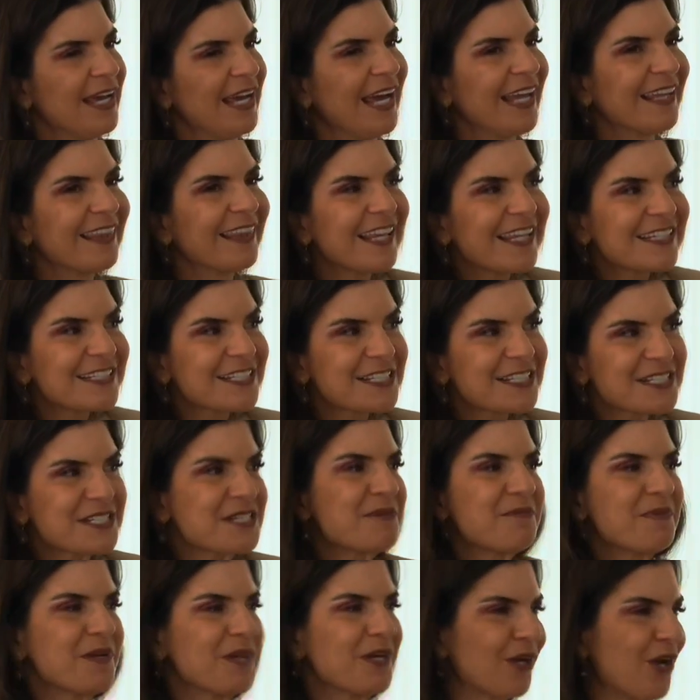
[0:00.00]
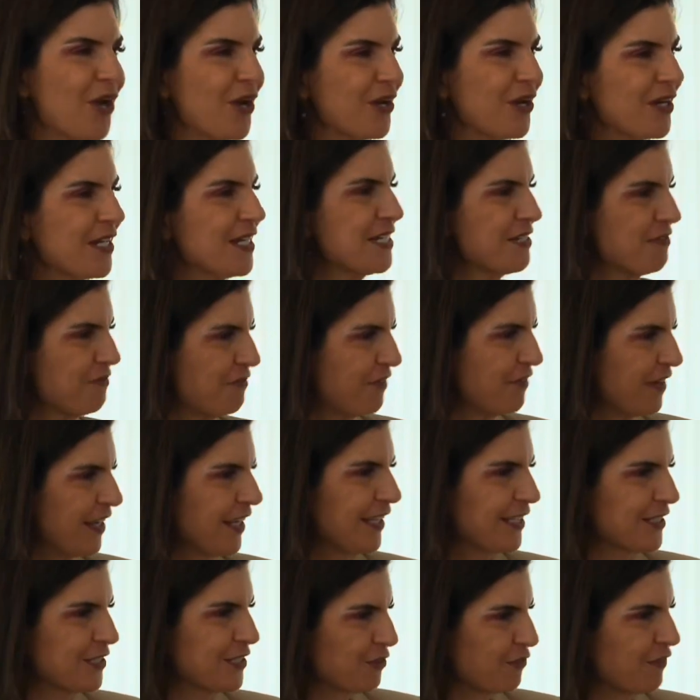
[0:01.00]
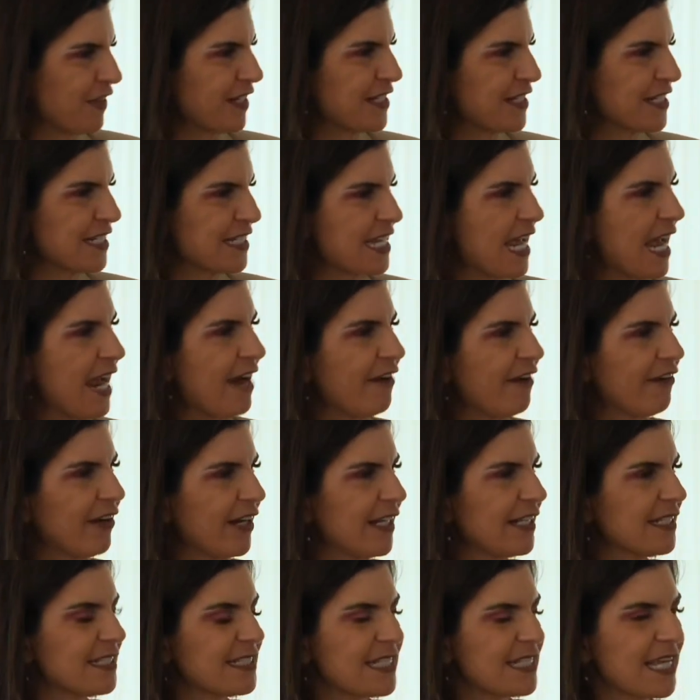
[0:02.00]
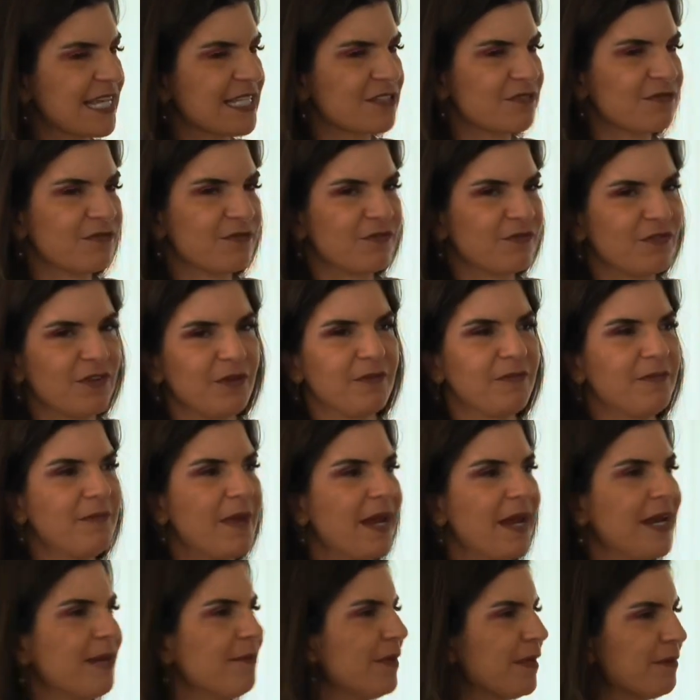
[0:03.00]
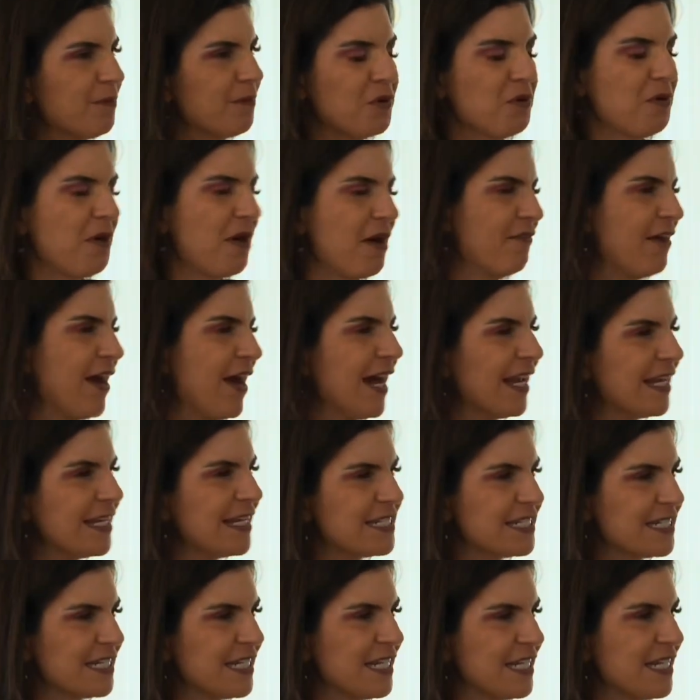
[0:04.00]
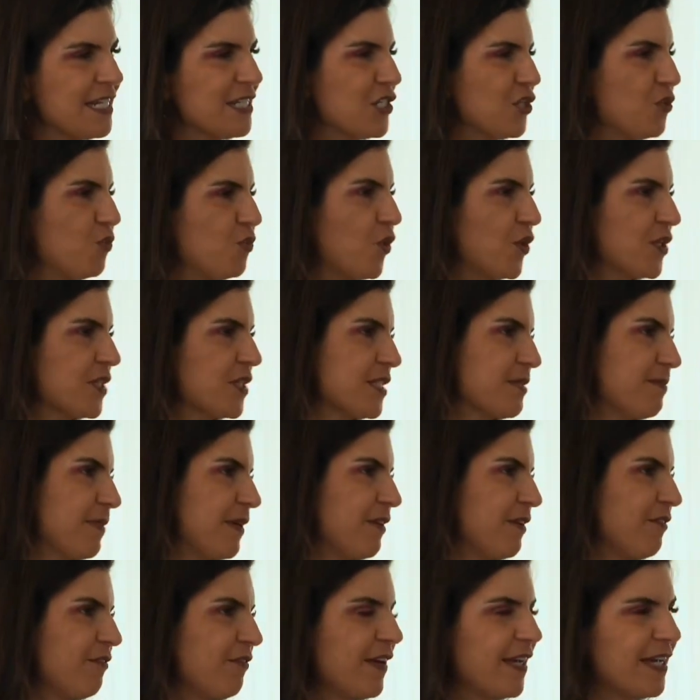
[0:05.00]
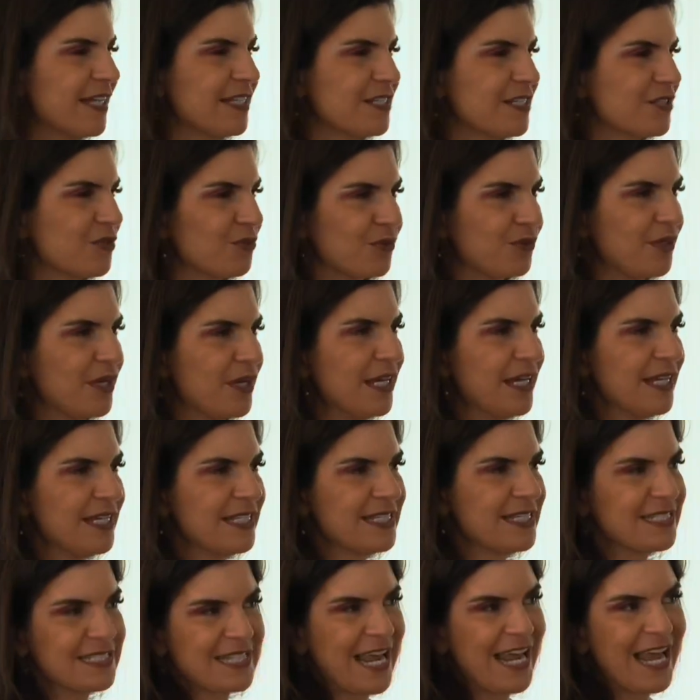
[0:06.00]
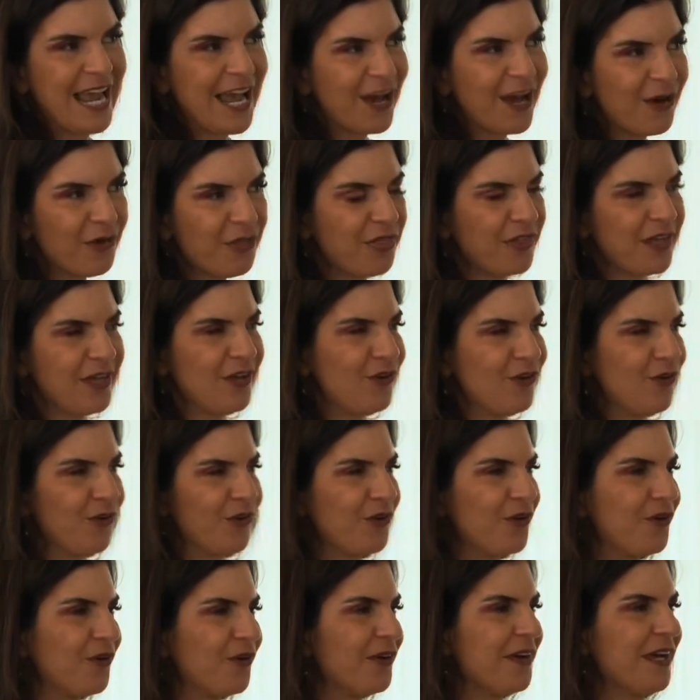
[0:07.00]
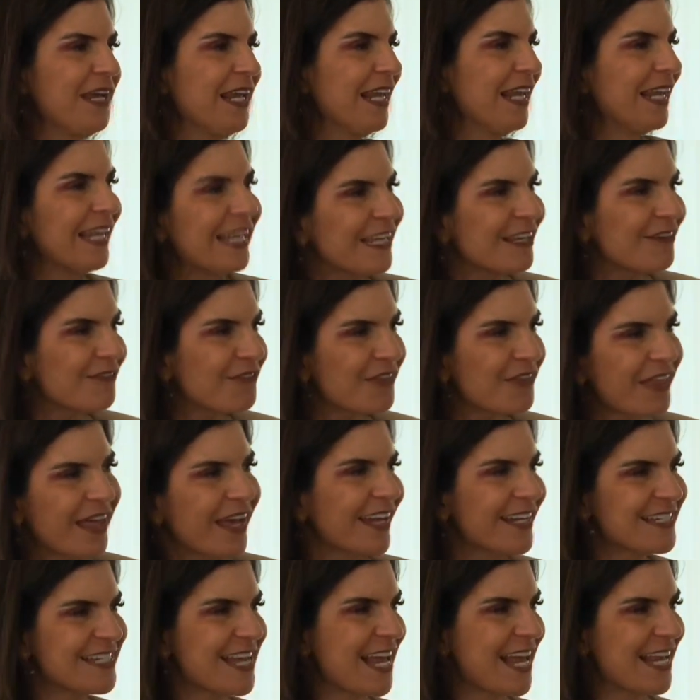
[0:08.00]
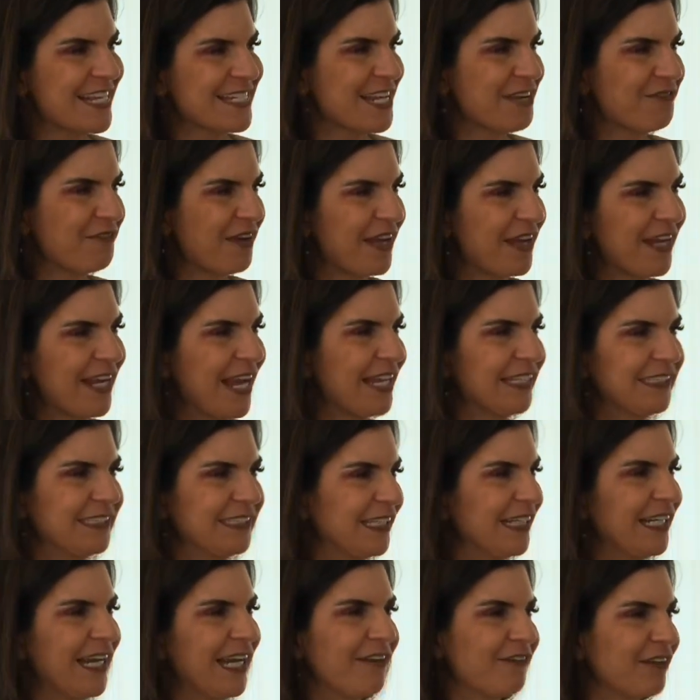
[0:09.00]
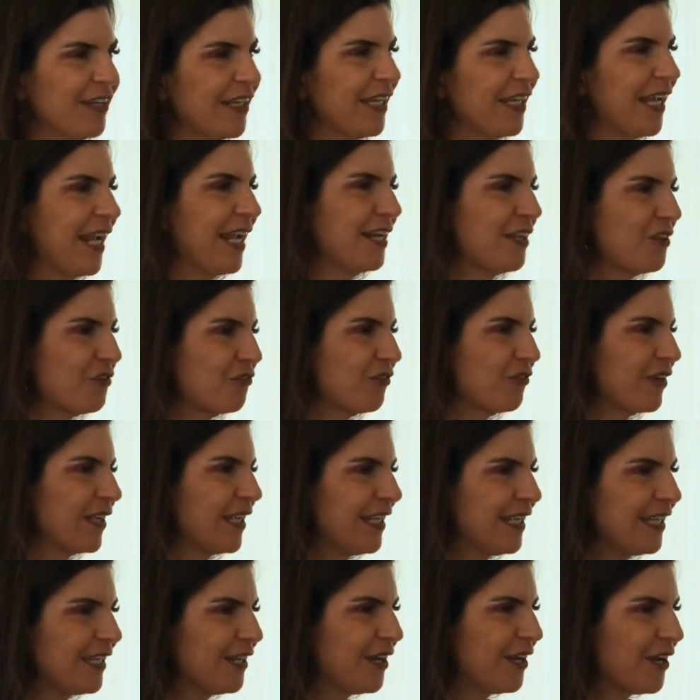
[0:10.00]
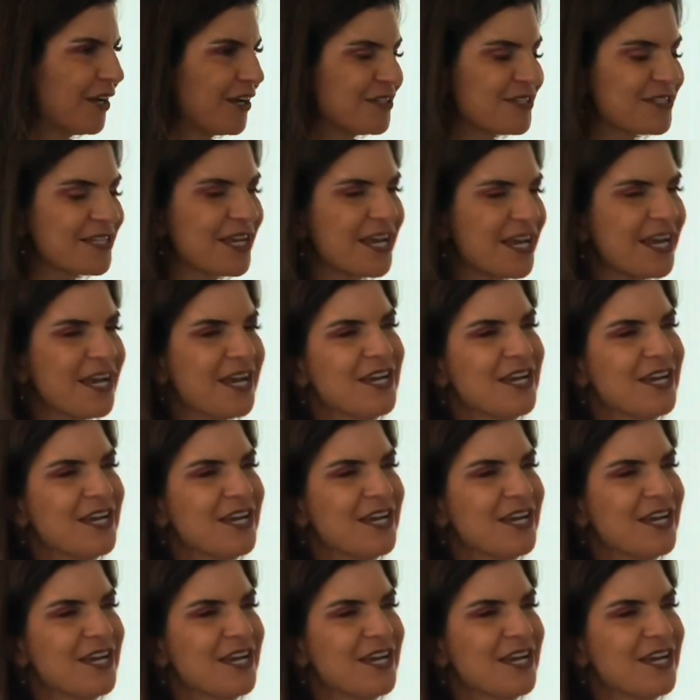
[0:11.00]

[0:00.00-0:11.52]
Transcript: And that doesn't appeal only to vegans or vegetarians. That's for many people who have allergies, who want to be fit or stay healthy or not leave their 10-day vacation having gained 3 kilos.